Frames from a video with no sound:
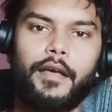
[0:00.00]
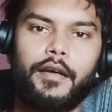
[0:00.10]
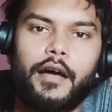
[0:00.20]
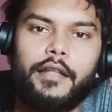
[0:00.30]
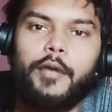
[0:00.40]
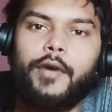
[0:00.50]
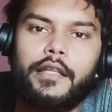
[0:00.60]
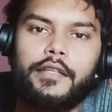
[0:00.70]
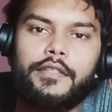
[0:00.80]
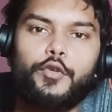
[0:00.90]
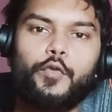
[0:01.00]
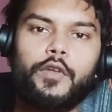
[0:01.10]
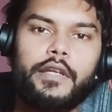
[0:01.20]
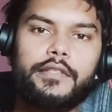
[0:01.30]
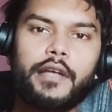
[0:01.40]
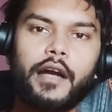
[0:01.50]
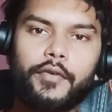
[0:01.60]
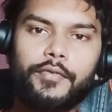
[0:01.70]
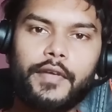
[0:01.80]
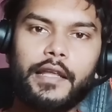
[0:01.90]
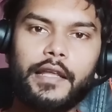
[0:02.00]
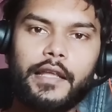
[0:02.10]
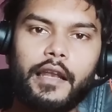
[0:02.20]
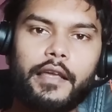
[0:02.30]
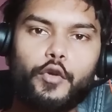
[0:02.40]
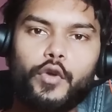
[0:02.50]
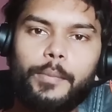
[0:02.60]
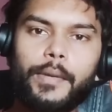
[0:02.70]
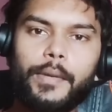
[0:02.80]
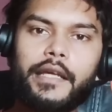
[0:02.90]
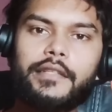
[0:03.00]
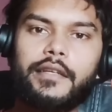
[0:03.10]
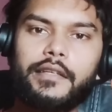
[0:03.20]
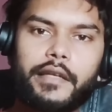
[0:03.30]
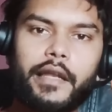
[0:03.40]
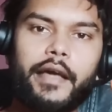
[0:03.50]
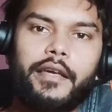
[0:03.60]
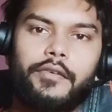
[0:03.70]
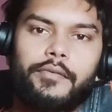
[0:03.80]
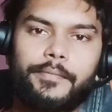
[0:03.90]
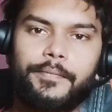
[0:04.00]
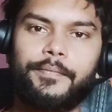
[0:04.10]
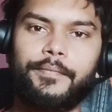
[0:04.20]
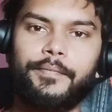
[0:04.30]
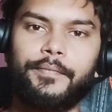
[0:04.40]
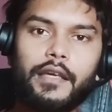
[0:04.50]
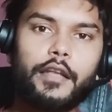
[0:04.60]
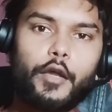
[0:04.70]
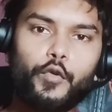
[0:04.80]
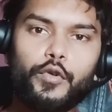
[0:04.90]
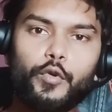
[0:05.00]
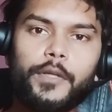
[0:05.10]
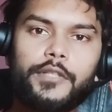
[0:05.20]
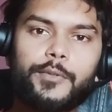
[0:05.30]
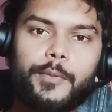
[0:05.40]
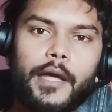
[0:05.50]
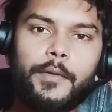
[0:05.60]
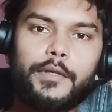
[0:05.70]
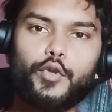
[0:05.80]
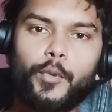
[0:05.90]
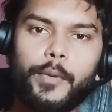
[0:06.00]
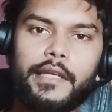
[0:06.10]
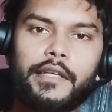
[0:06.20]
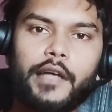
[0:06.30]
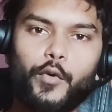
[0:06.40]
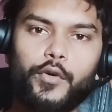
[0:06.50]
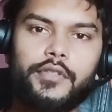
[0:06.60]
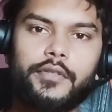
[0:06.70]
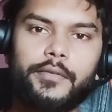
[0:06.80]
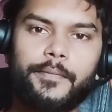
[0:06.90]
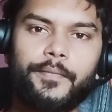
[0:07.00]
Otherwise, you will start feeling like your application is lagging. Now you must be having so many doubts.